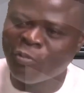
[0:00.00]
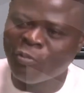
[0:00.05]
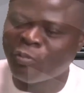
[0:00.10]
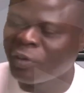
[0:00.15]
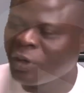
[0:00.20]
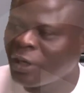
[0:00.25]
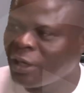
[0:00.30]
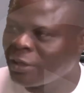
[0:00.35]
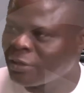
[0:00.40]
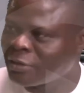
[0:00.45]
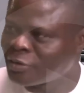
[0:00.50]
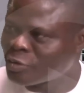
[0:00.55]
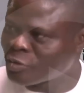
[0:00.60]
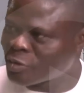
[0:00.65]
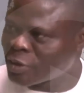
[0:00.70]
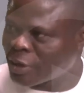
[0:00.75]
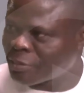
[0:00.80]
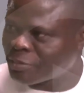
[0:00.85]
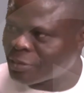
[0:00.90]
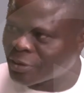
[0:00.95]
to
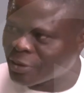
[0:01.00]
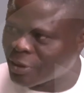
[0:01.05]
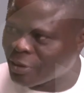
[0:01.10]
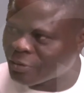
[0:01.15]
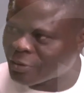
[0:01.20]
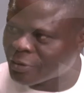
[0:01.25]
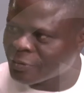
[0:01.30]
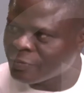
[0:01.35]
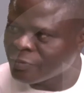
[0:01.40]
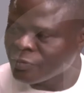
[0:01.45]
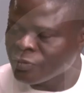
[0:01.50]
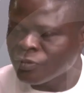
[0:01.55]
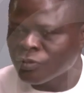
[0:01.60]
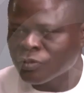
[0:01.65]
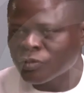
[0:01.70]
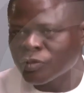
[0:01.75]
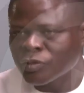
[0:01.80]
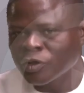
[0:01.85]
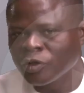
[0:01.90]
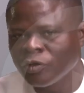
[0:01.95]
themselves. If you
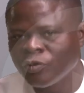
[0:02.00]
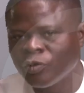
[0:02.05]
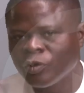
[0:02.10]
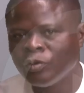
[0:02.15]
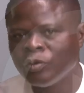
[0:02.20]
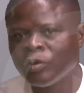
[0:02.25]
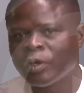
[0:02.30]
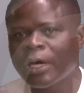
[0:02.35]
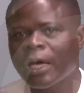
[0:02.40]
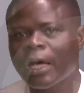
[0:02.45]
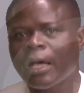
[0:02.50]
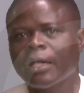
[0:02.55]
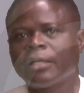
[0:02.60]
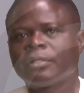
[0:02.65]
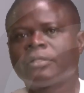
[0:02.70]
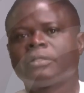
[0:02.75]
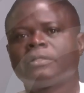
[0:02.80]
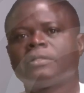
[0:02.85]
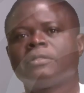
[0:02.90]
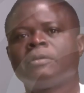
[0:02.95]
look at the
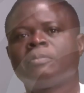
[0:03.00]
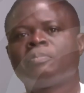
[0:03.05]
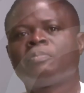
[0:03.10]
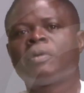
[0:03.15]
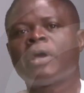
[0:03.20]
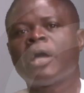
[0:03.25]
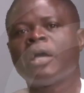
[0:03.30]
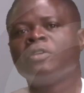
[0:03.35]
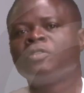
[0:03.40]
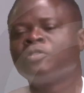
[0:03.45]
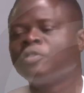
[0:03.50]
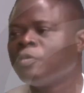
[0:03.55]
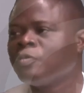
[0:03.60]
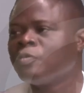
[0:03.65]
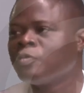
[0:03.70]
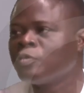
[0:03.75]
price of goods,